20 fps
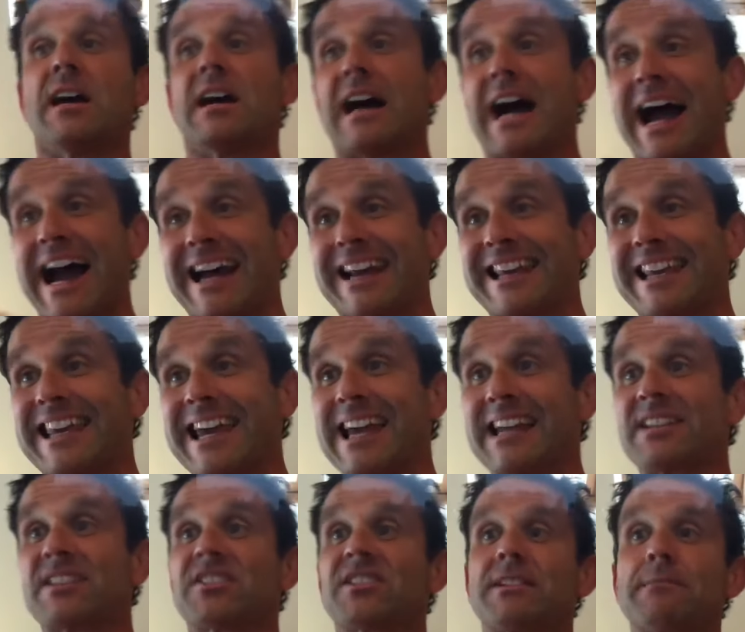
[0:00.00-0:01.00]
And again,
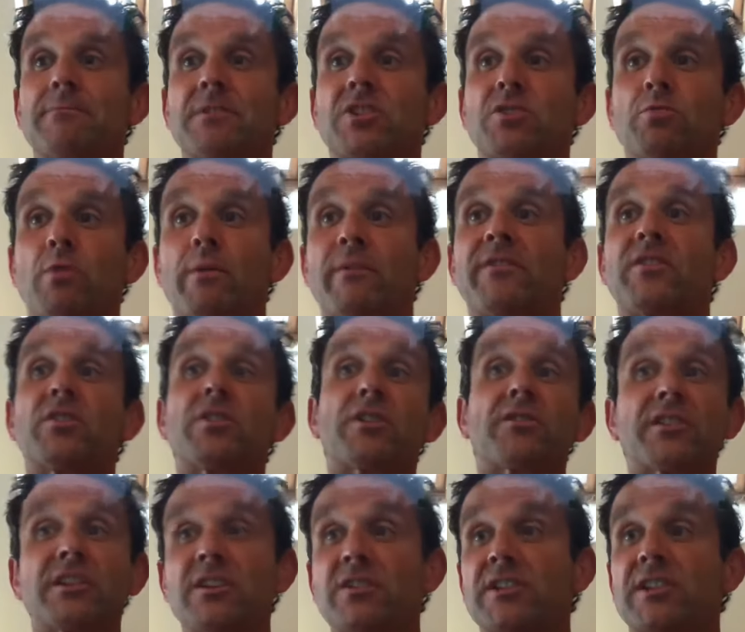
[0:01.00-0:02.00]
similar to what we've done on
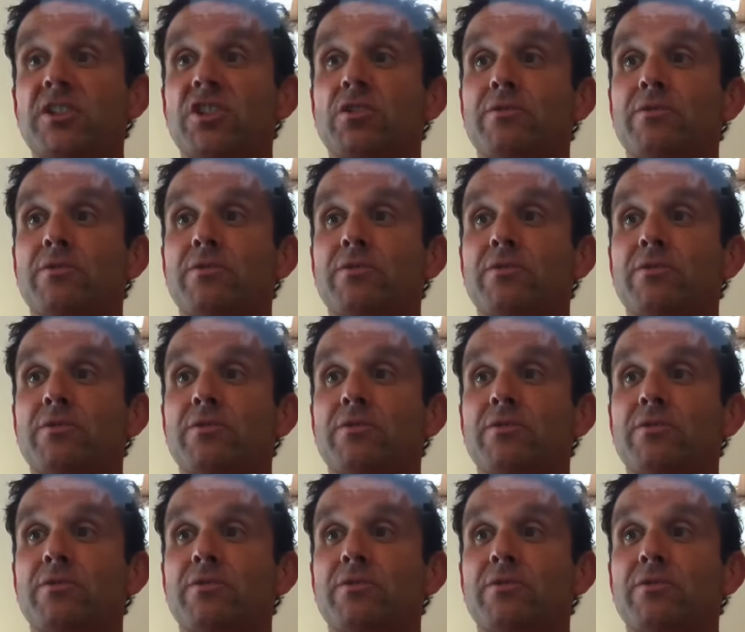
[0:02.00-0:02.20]
the other 2